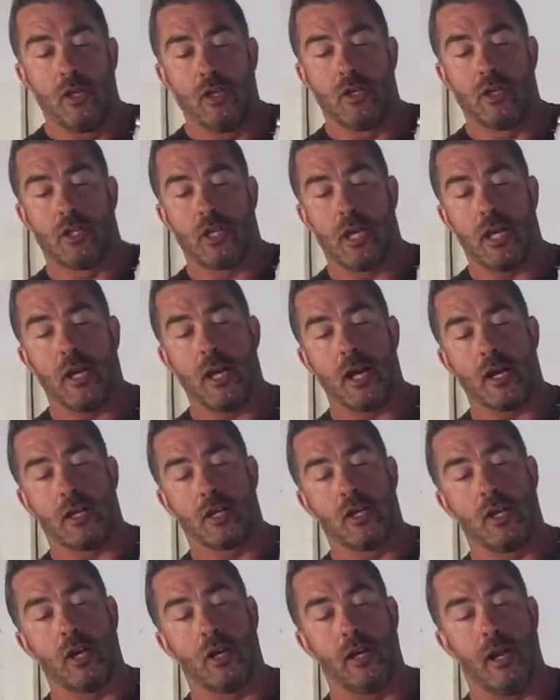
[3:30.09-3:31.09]
You
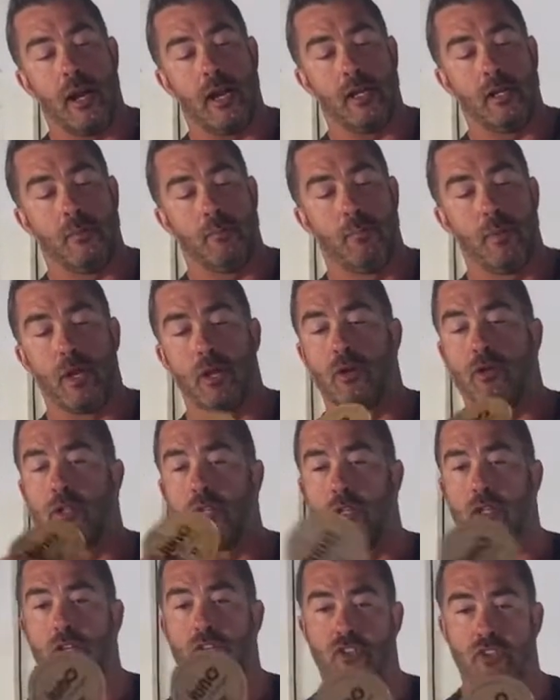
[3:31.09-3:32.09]
cannot cut any bigger
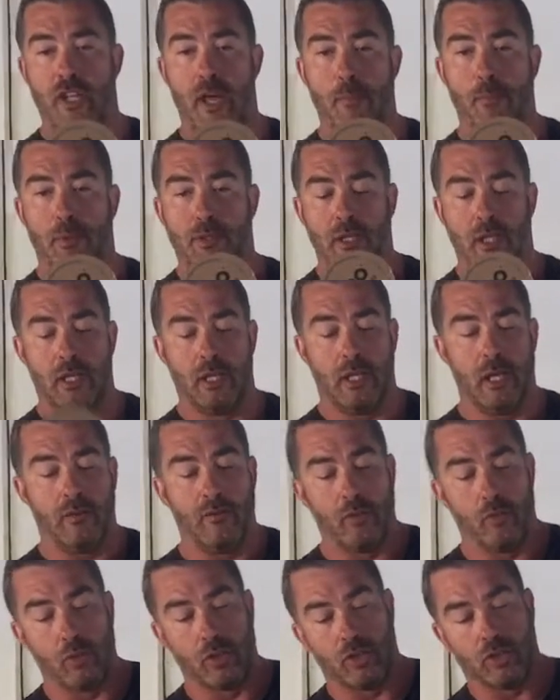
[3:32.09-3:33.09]
than this template that they give
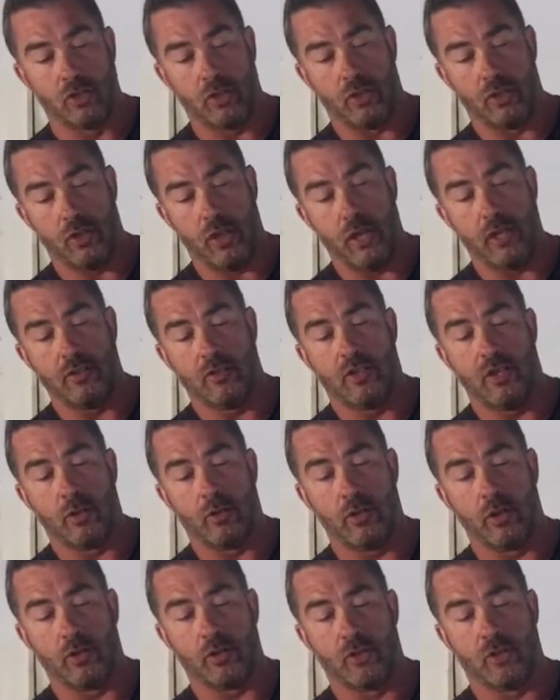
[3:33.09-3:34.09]
you, which is the
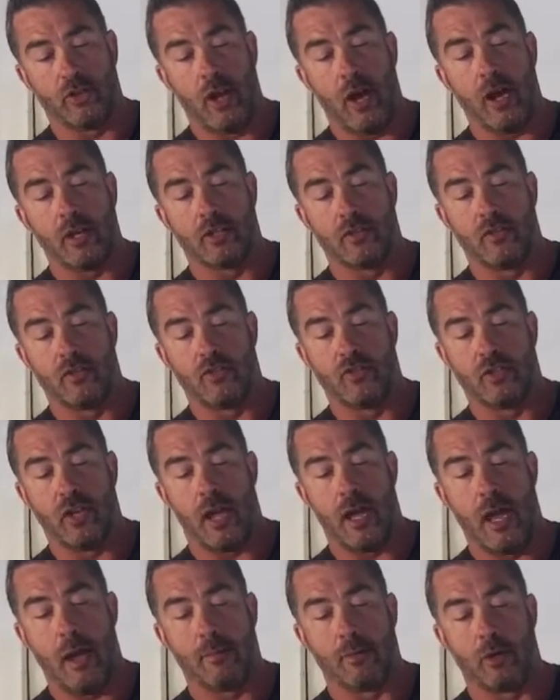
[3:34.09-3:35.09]
interior size of this
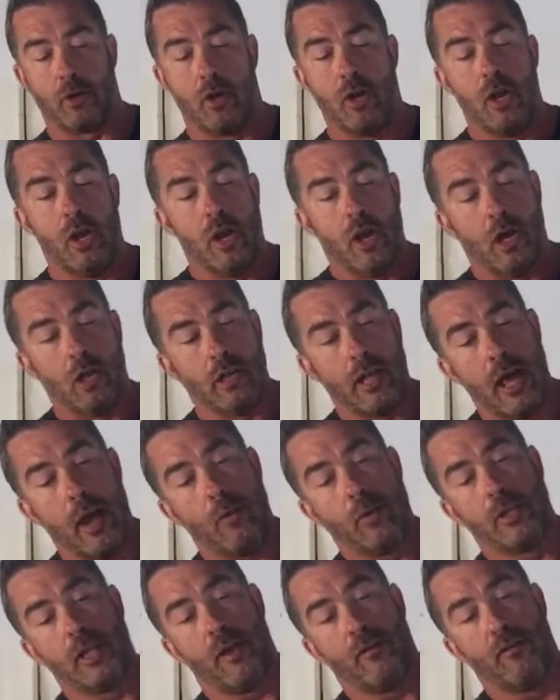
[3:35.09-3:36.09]
diameter,
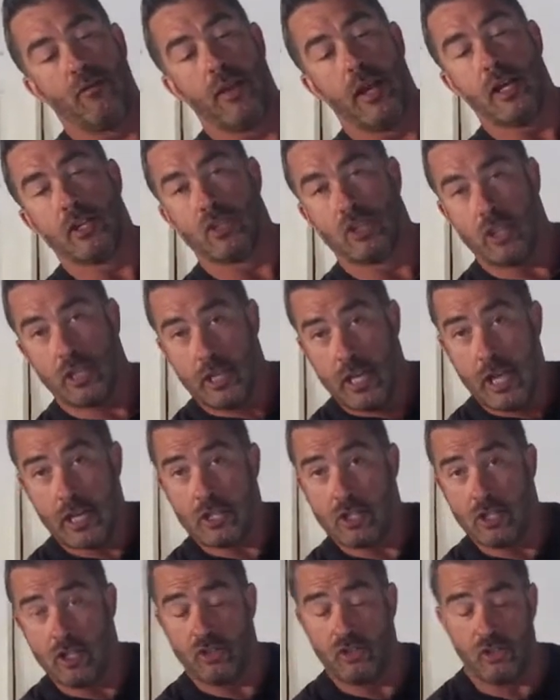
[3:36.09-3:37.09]
allowing that flange to
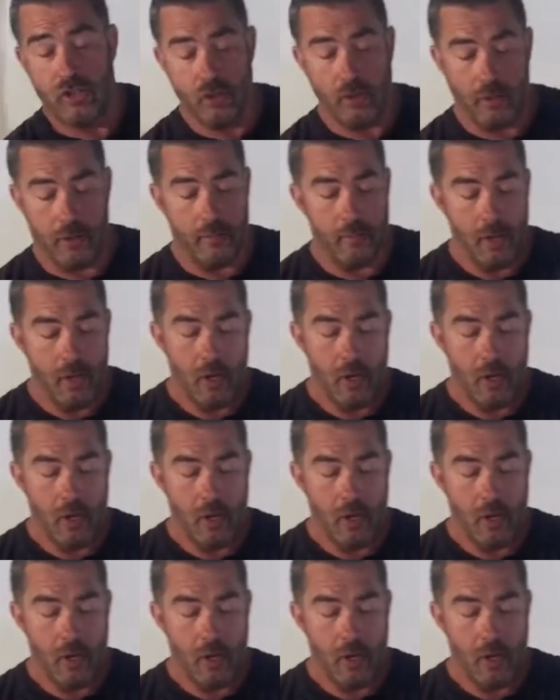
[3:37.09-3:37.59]
catch the ceiling.